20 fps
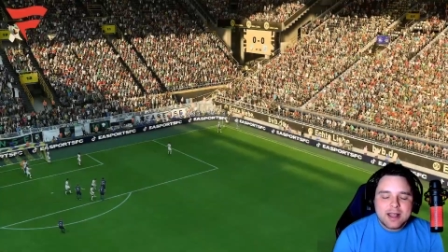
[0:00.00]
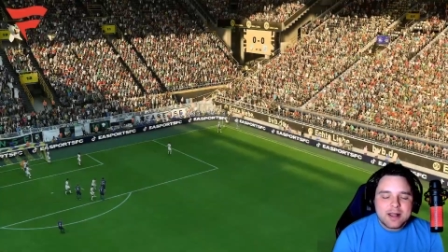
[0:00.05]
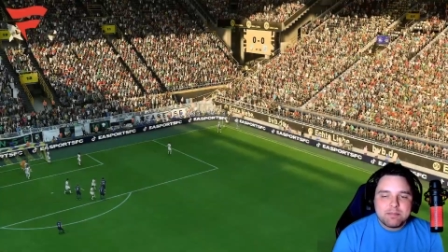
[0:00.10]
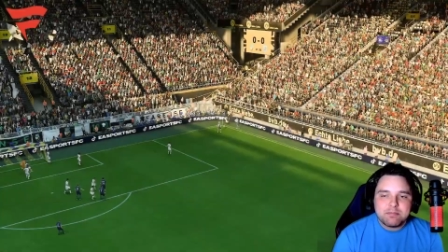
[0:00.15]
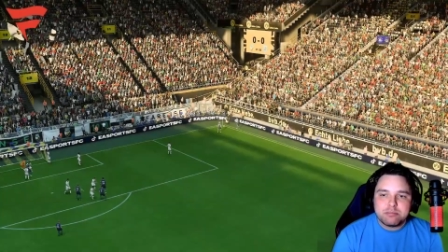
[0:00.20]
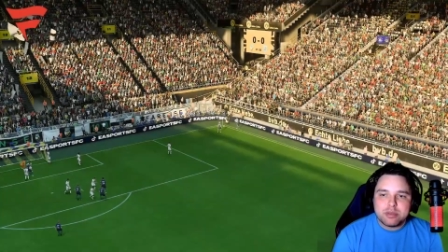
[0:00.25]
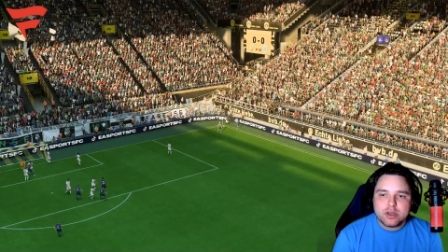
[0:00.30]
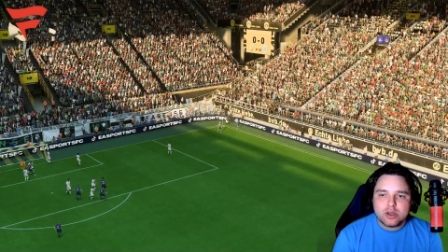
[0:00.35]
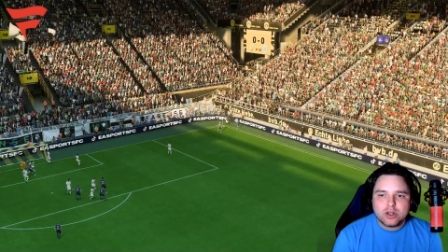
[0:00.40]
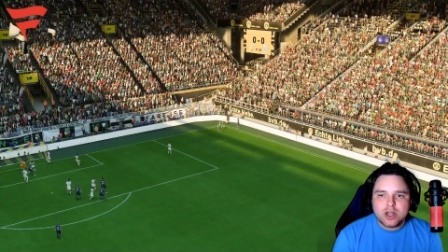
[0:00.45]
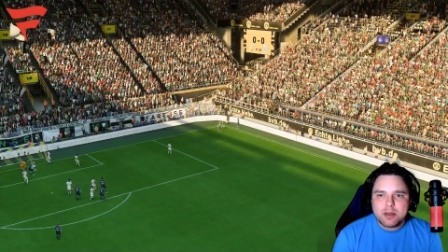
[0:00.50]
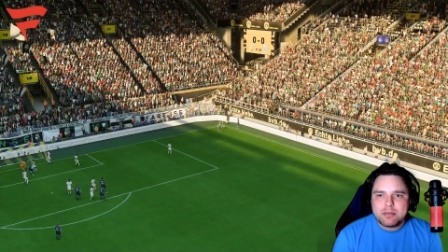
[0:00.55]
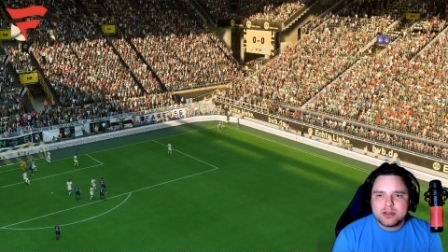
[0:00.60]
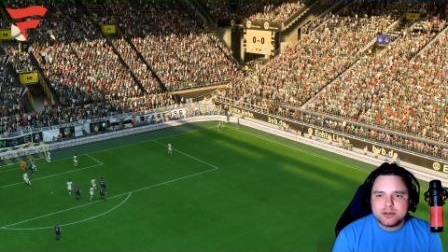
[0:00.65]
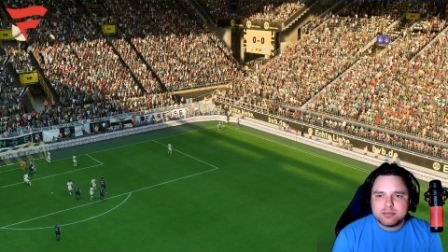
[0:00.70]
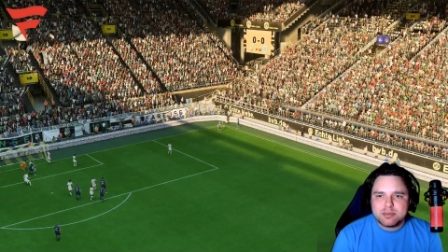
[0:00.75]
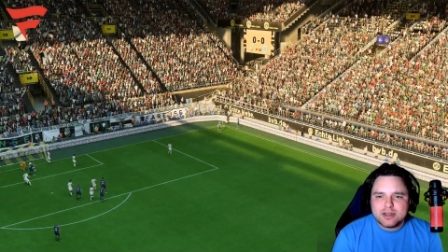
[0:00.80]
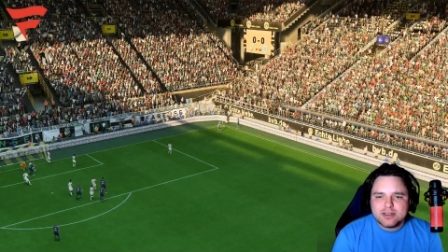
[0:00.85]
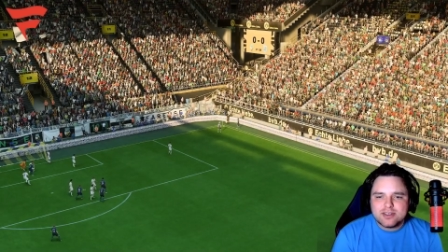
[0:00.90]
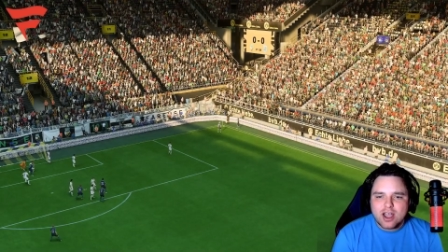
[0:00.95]
Build-up has
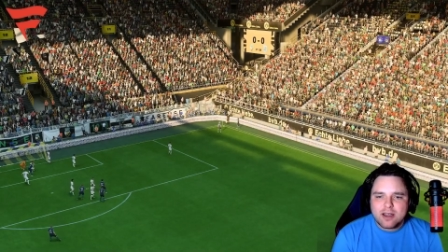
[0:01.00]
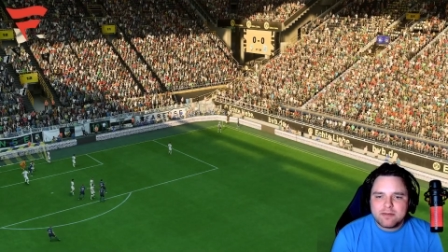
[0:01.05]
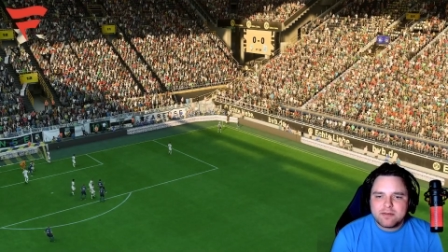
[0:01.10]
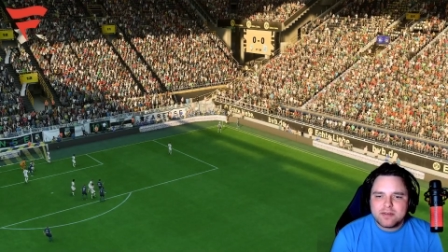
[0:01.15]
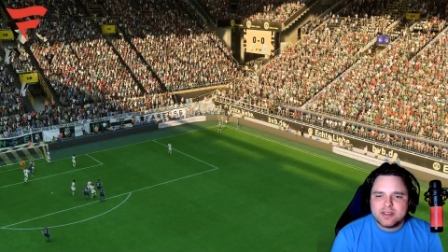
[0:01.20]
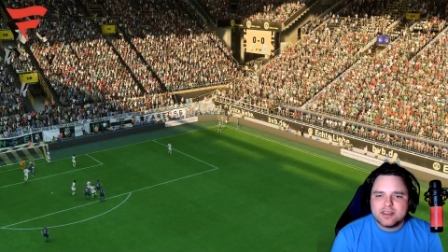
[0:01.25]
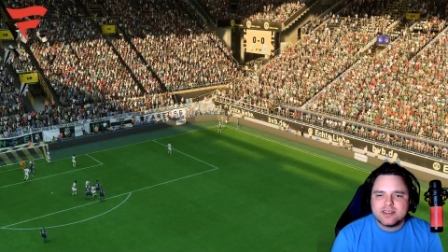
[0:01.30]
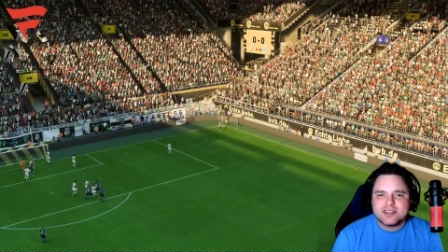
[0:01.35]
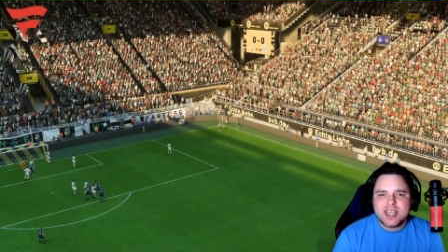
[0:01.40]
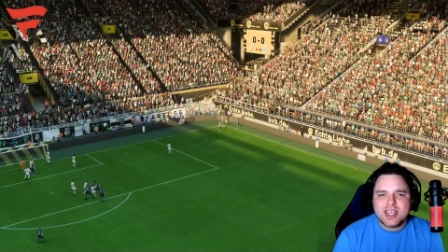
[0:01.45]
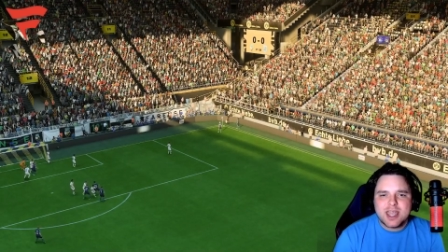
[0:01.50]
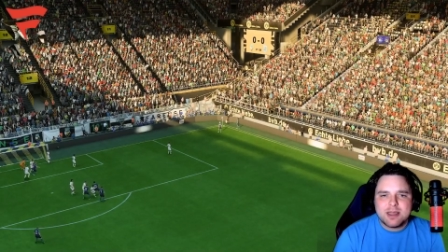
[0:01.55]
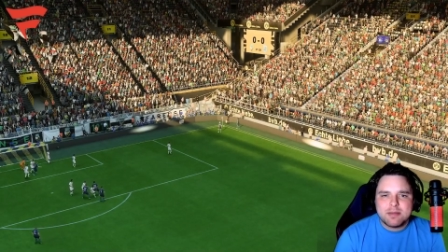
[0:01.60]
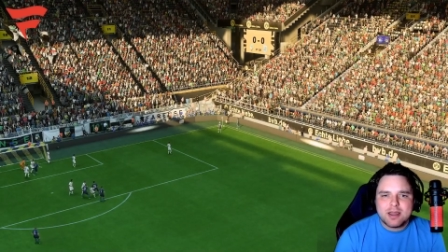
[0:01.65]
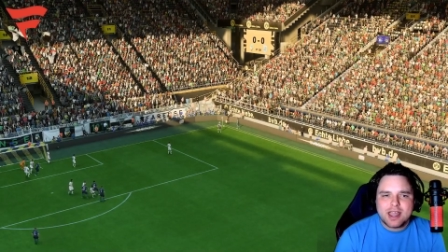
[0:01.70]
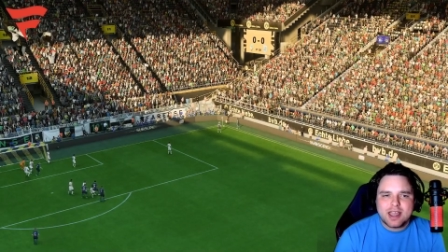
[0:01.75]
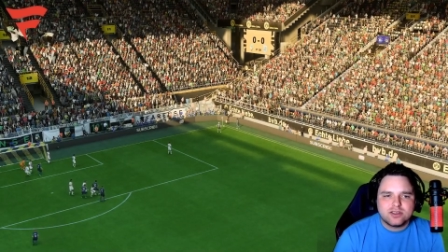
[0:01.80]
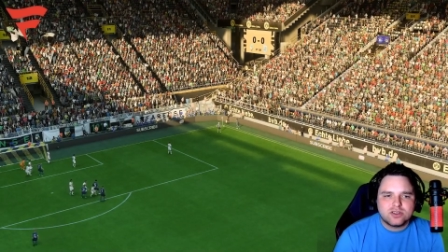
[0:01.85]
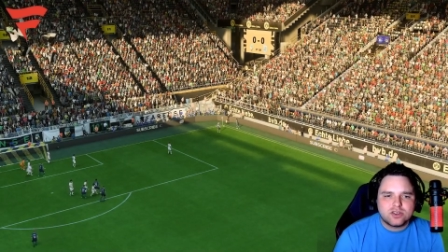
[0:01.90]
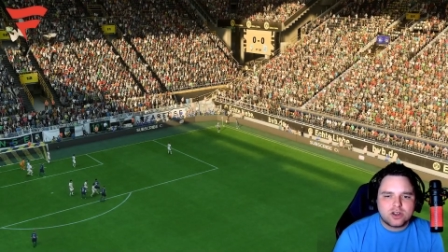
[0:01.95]
been tough in this game
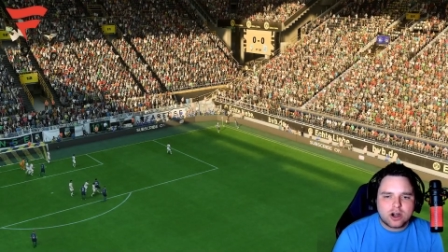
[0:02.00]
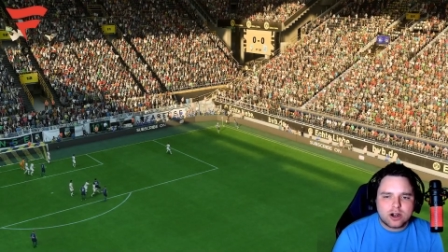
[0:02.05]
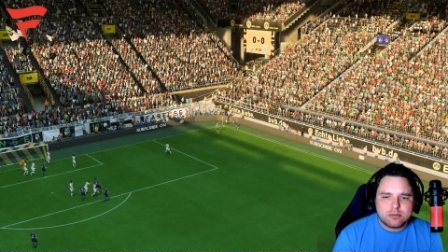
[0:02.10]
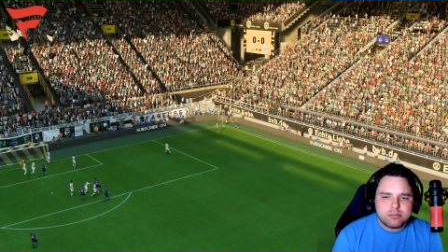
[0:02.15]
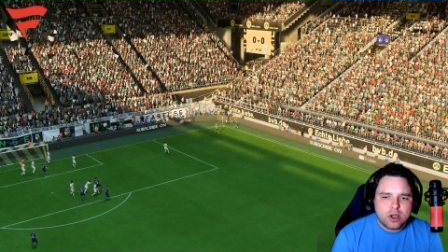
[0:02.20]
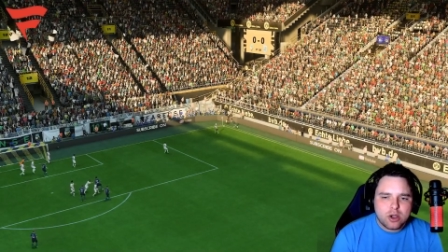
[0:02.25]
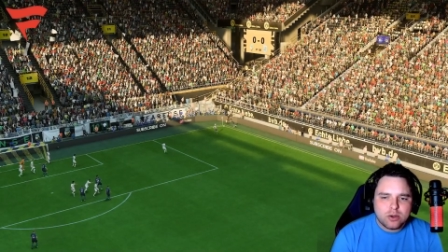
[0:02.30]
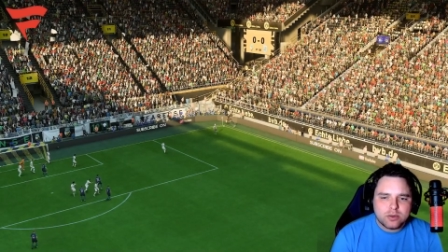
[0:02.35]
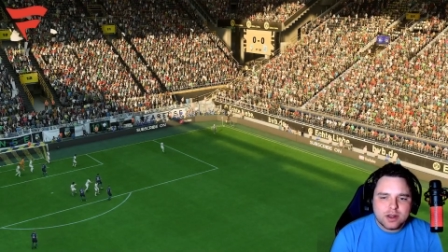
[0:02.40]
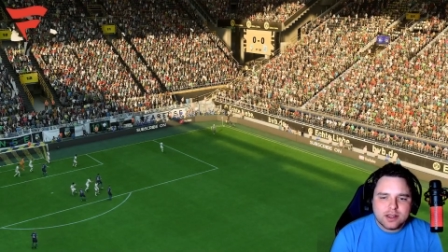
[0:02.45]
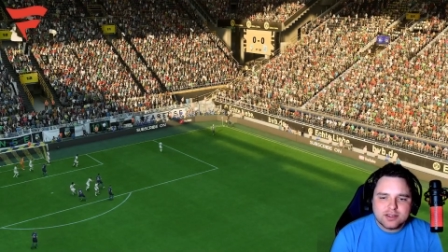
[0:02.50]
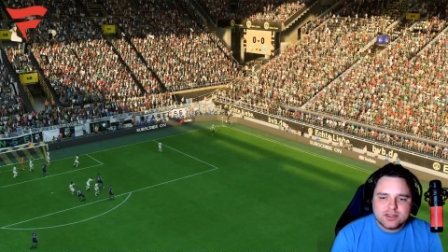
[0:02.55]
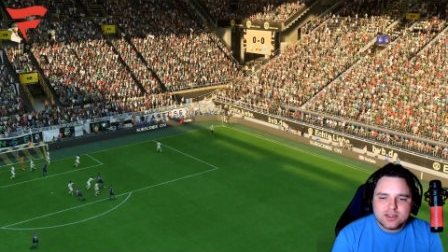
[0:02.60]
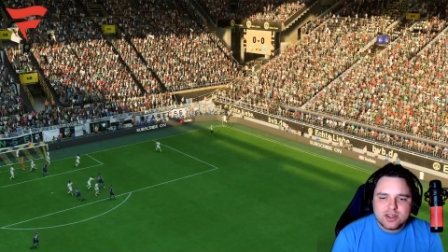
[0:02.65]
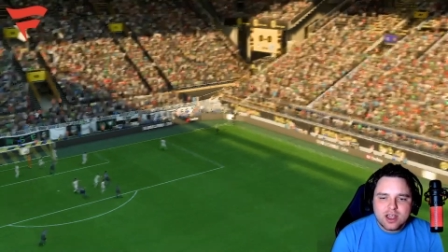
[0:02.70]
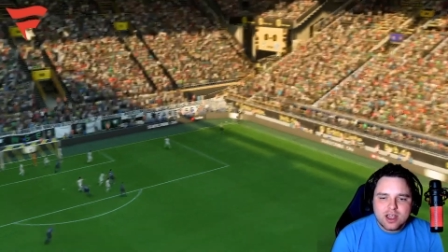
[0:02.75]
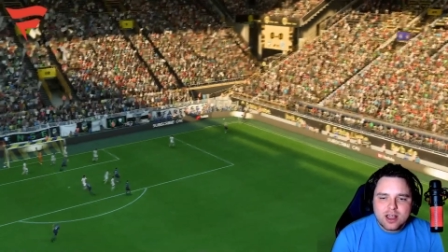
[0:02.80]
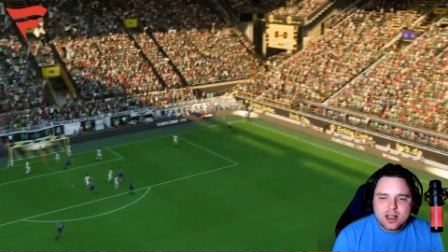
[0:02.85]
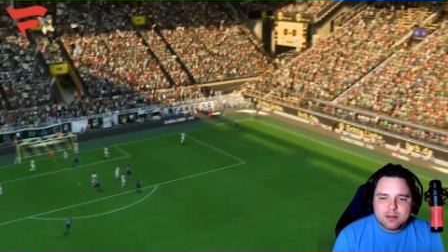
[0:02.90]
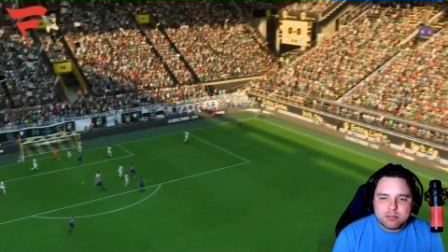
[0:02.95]
against our opponents,
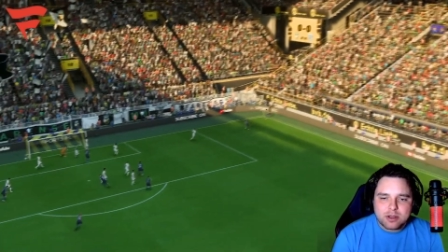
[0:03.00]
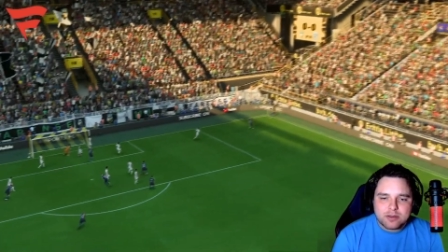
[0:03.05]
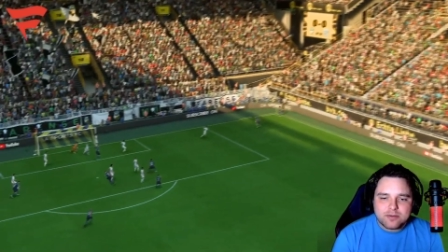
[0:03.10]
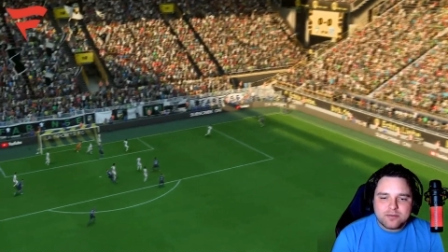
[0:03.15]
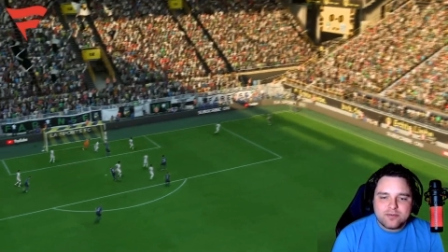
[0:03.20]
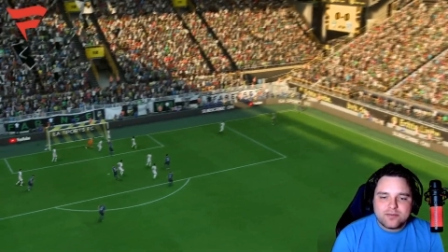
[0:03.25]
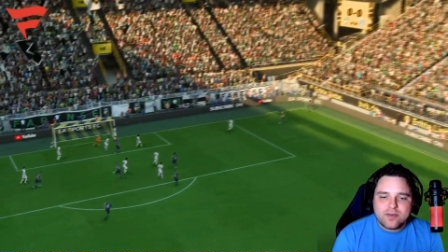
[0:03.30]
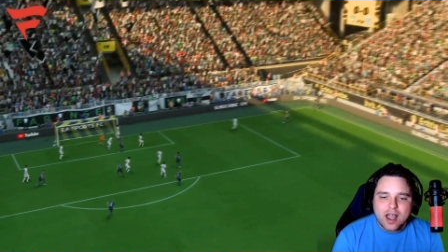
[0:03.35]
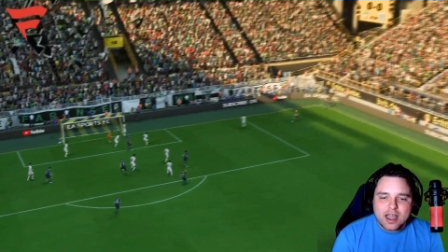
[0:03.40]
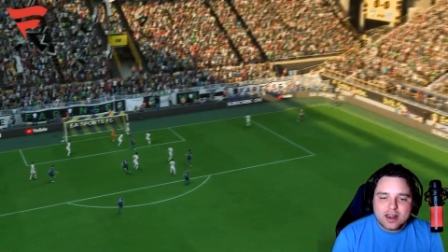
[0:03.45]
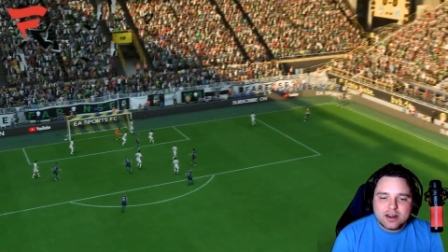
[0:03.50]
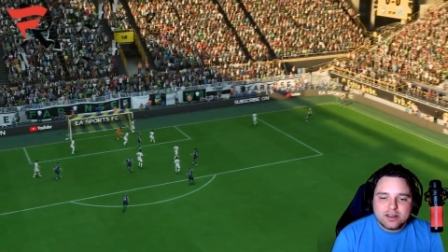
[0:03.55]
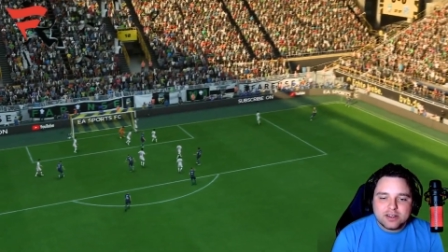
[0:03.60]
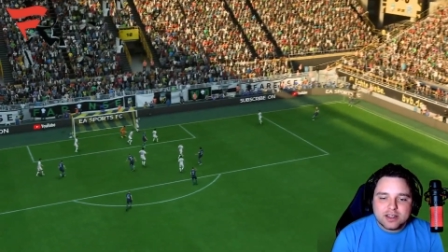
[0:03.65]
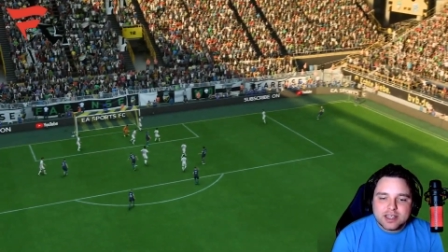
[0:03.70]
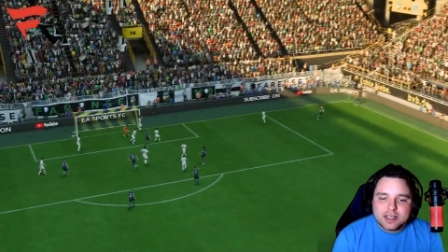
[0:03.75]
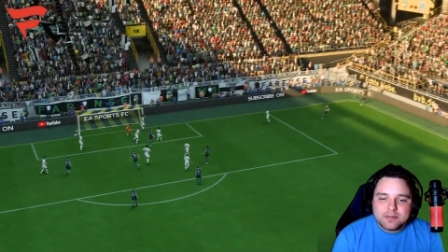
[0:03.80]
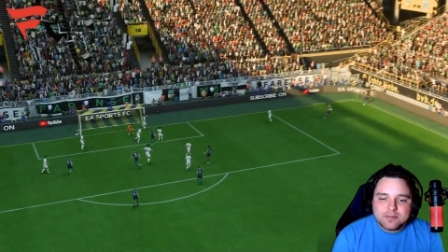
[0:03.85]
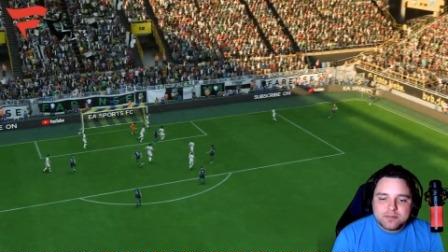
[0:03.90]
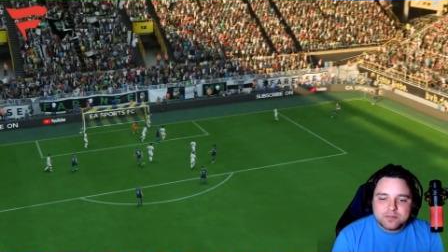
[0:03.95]
but
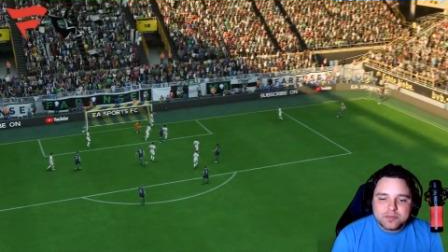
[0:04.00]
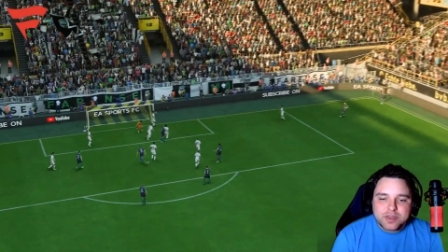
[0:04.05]
finally,